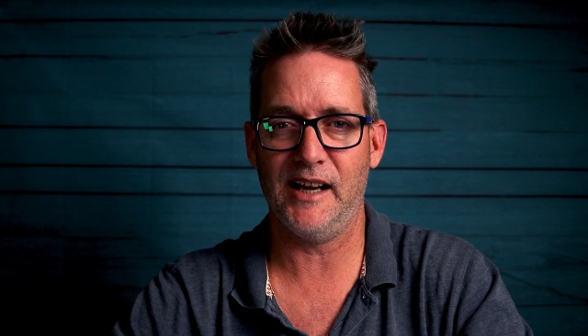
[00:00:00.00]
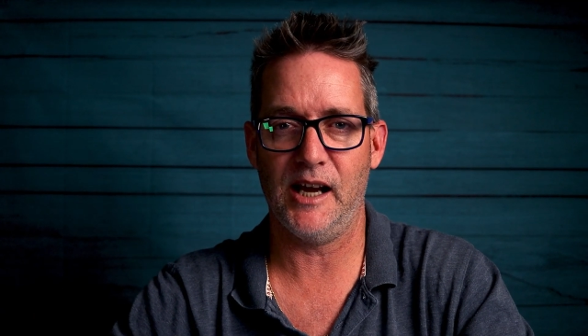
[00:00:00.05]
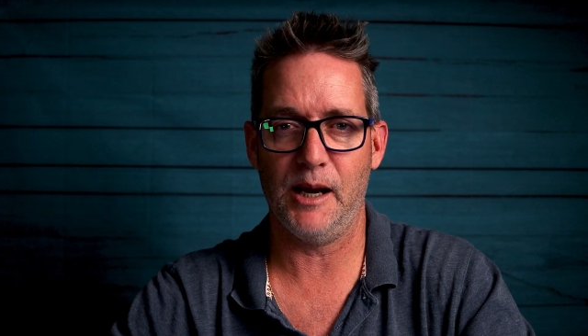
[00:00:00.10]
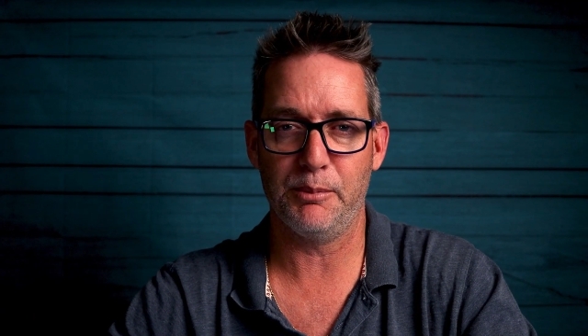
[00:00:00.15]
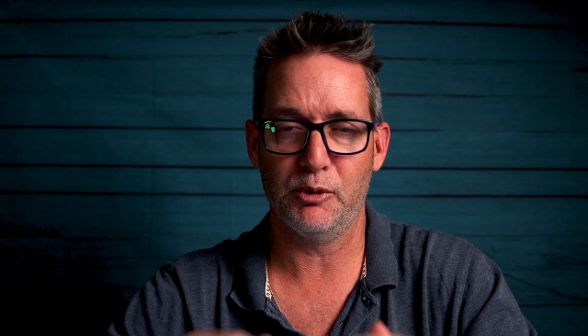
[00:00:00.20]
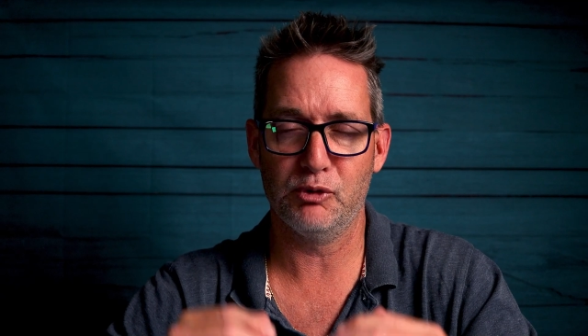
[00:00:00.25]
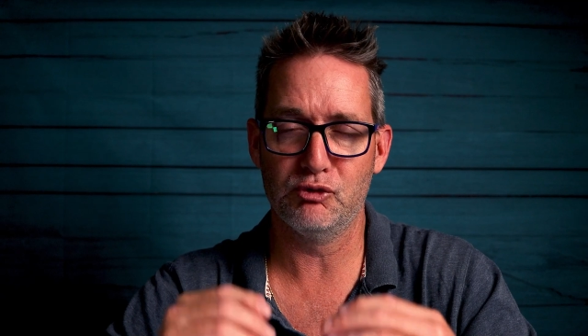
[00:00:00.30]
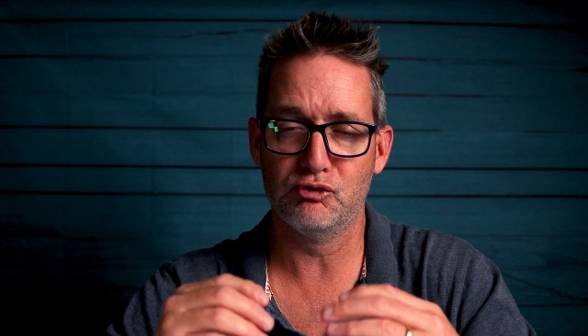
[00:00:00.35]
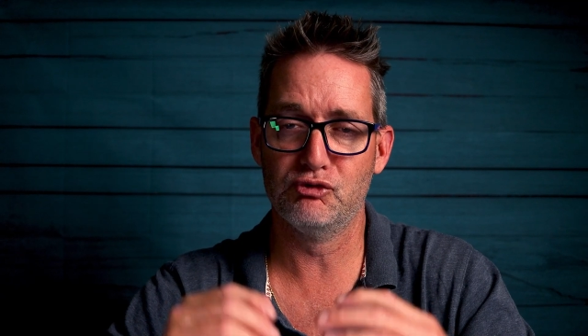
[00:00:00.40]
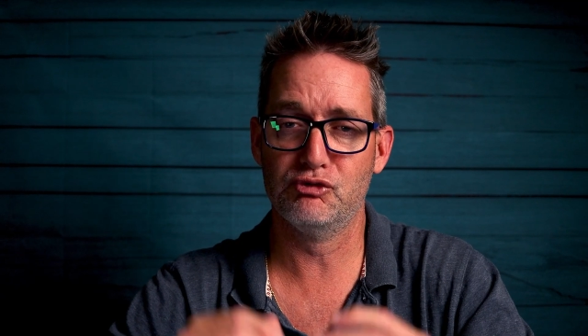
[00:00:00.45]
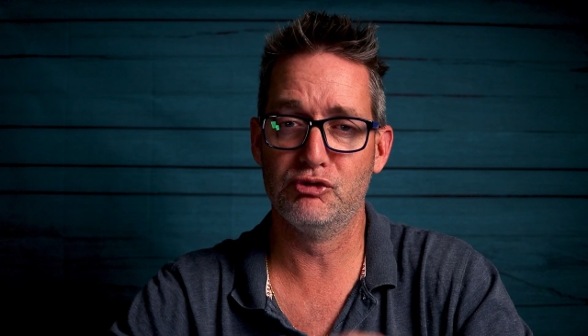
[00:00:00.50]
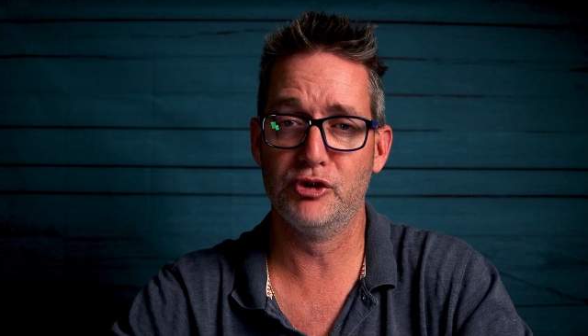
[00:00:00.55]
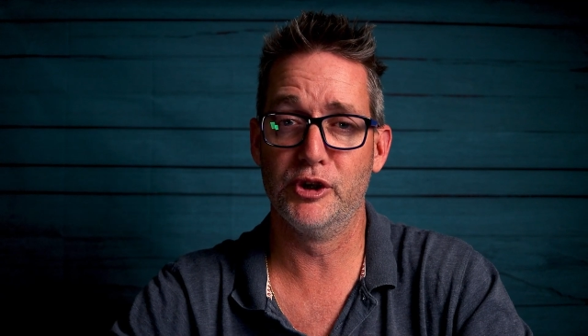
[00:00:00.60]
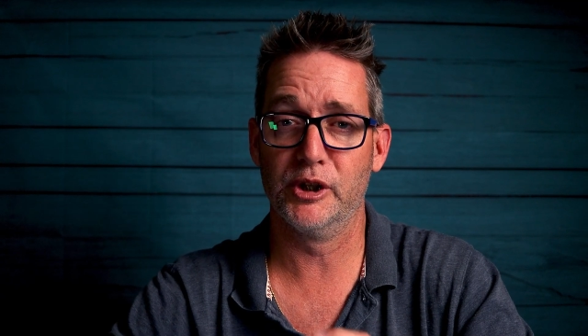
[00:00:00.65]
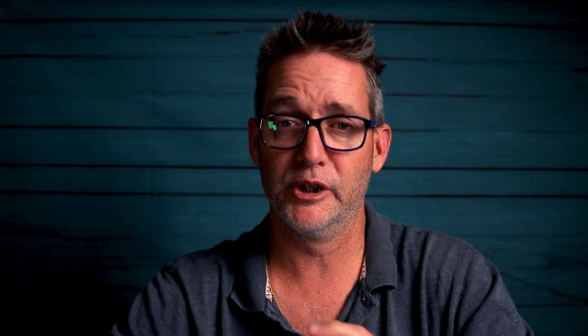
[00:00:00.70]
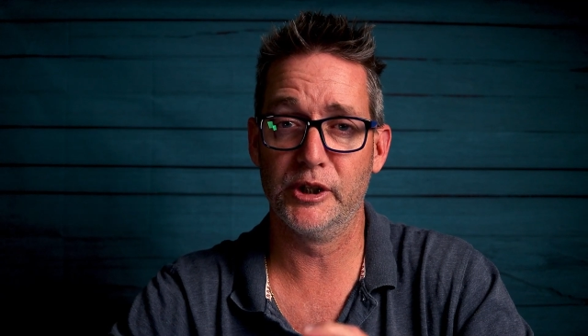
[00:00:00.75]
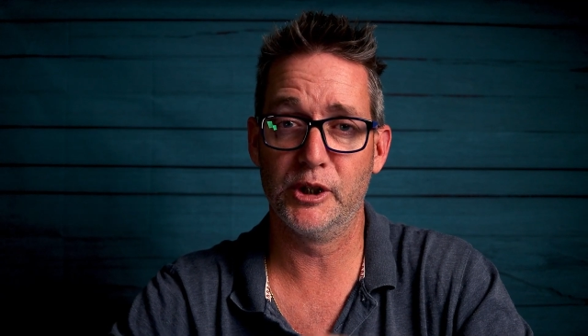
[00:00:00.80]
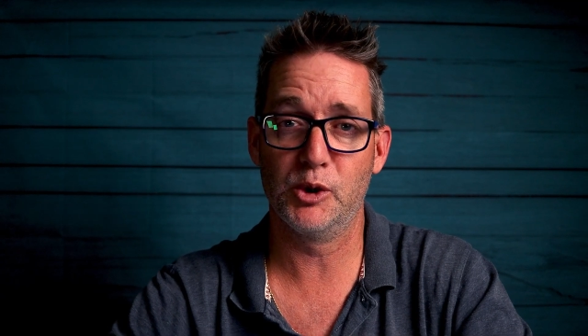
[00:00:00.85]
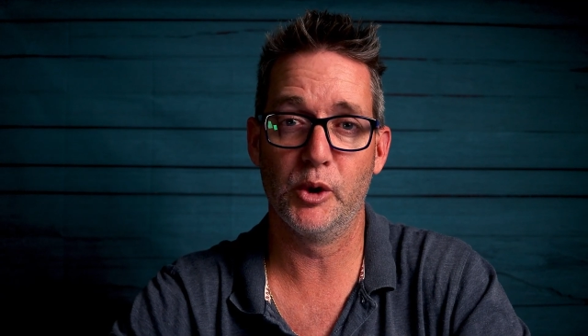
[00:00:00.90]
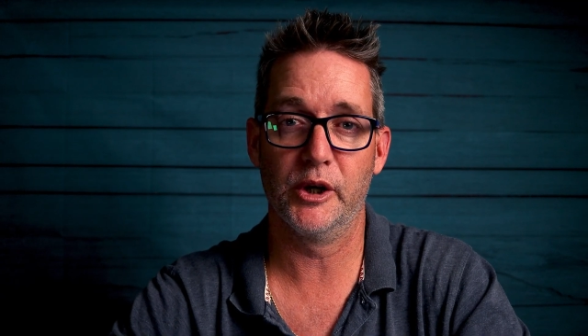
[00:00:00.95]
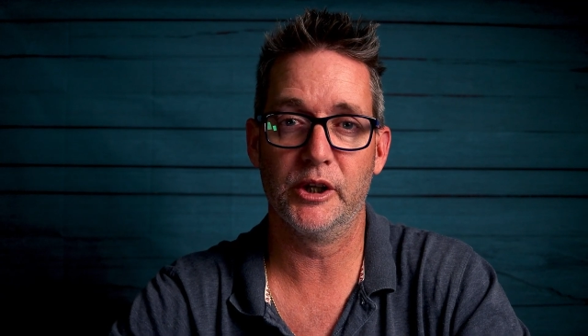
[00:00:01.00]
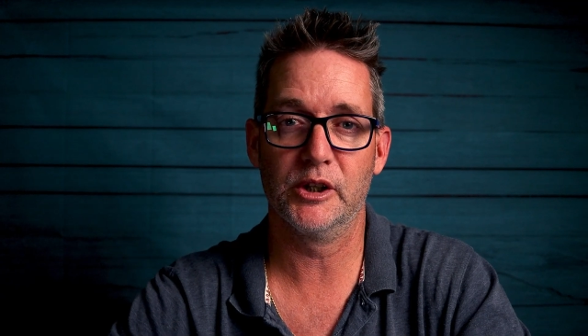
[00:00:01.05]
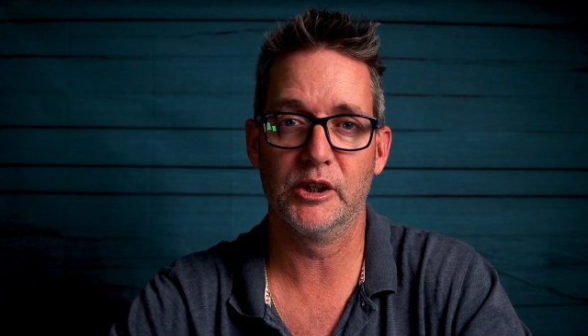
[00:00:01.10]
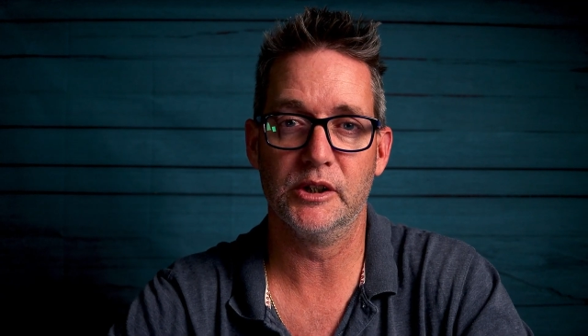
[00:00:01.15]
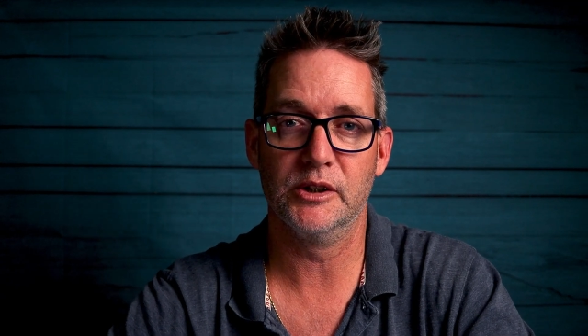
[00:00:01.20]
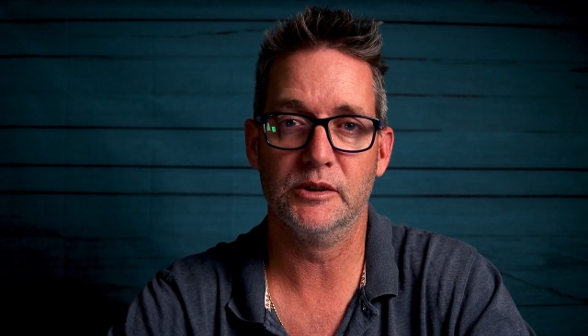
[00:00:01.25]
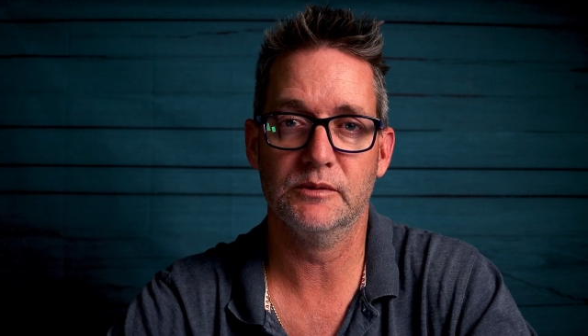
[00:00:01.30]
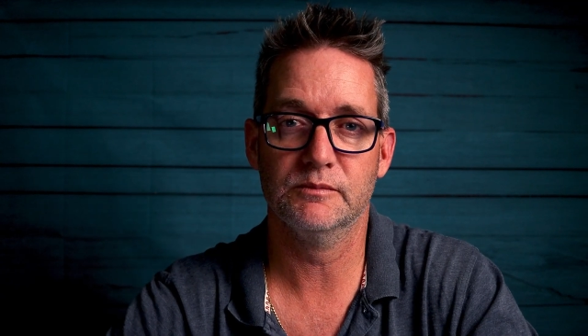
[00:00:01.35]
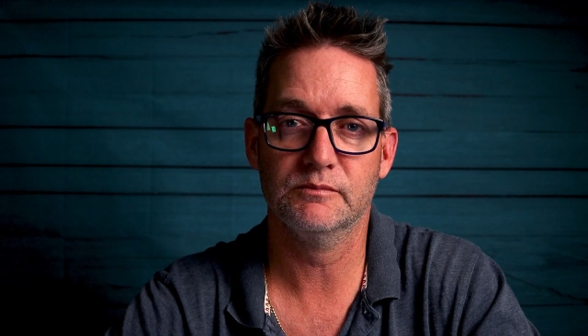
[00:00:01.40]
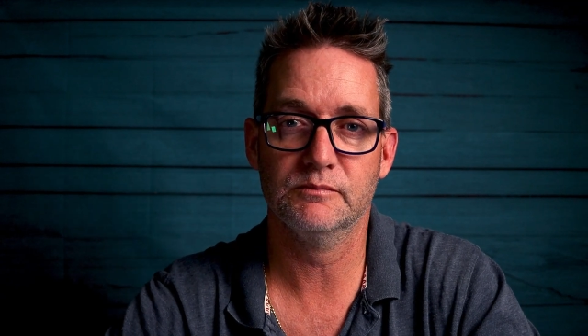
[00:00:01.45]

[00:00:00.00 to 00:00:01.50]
up really quickly.